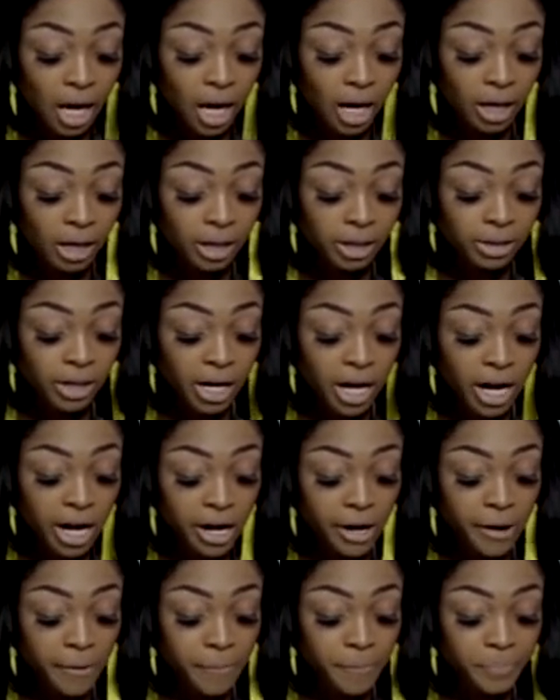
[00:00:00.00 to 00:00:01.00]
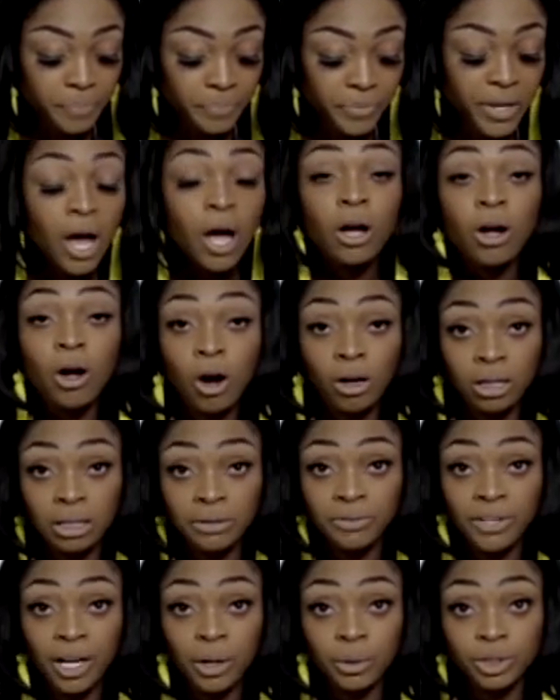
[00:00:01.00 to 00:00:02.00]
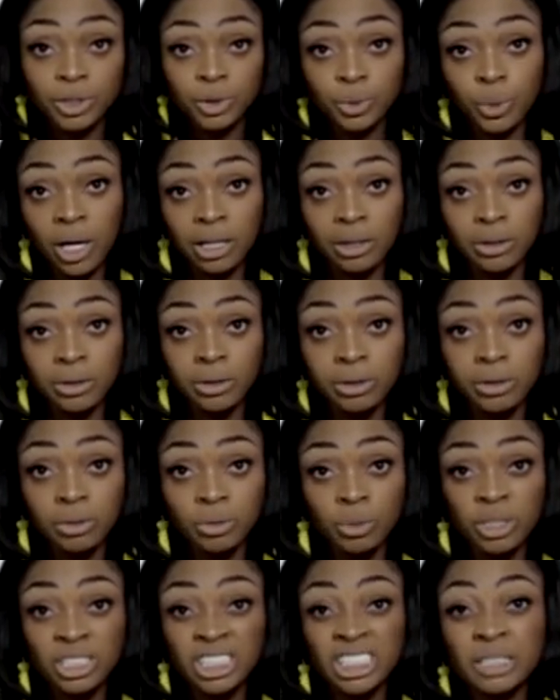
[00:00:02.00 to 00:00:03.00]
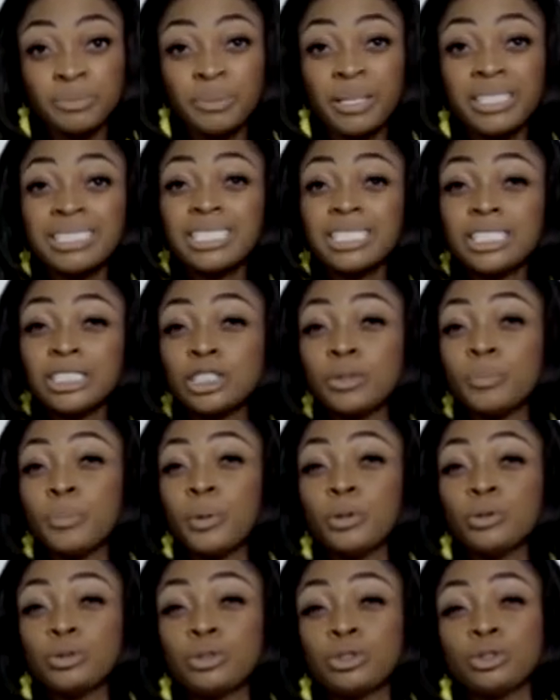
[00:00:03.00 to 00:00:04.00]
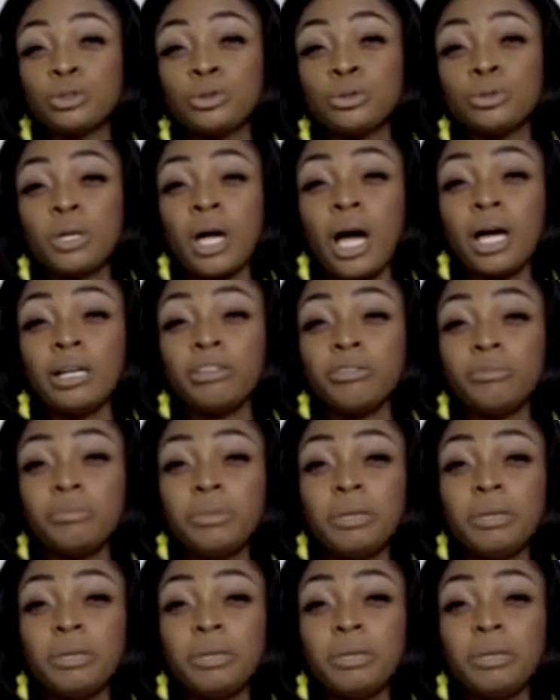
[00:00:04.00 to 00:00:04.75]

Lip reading: our cauliflower swallow, which is basically supposed to kind of